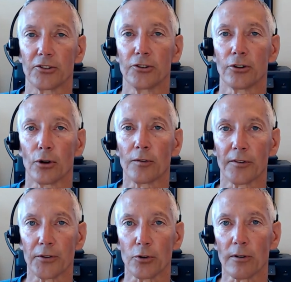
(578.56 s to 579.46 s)
good
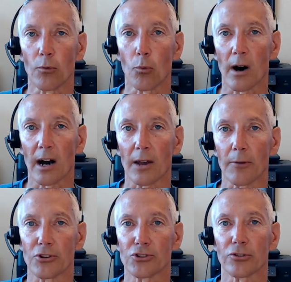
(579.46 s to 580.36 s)
overview of why
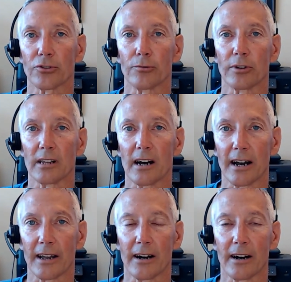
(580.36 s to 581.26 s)
we shouldn't
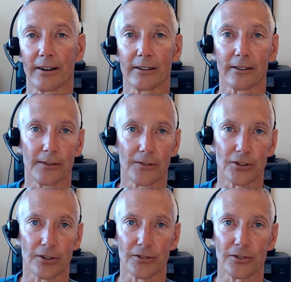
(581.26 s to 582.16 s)
rely on life
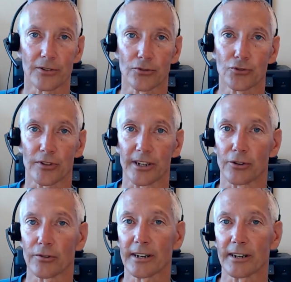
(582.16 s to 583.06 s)
insurance illustrated
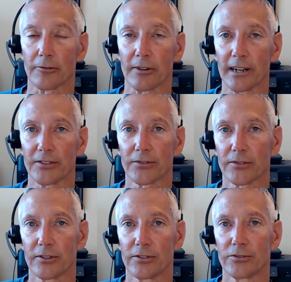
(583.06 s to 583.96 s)
crediting rates
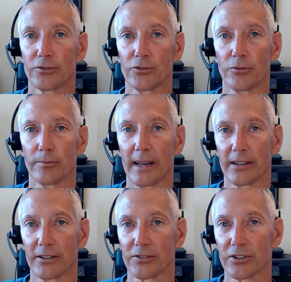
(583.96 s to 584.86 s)
to make
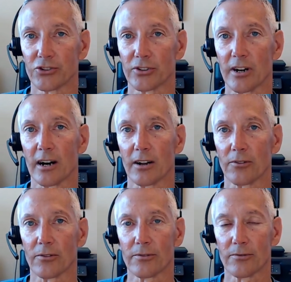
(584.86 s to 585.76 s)
a decision
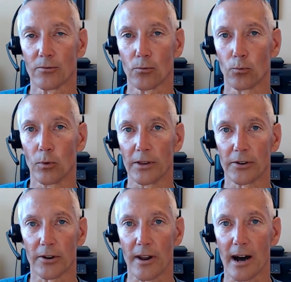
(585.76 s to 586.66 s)
on
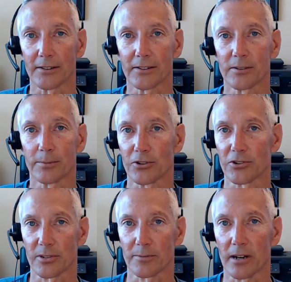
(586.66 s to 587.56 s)
whether or not to
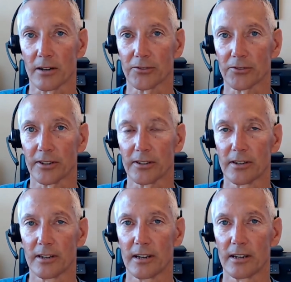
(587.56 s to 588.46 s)
purchase a policy.
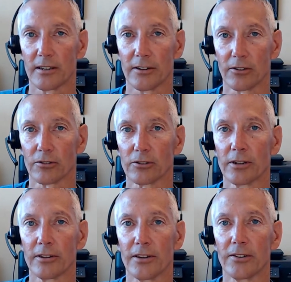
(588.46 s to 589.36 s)

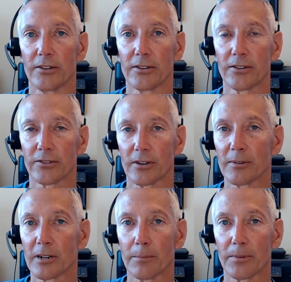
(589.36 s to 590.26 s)
Clearly
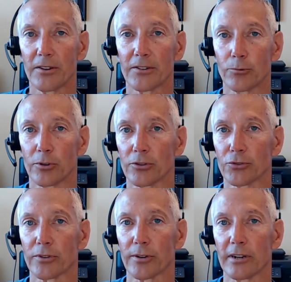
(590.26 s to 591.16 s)
some companies will
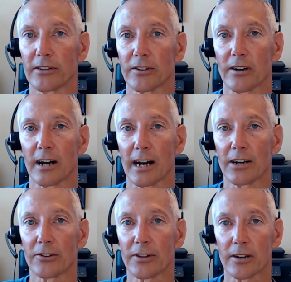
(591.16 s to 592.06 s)
illustrate rates that are
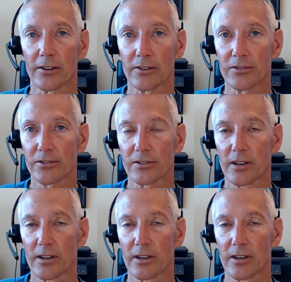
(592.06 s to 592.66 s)
higher than others,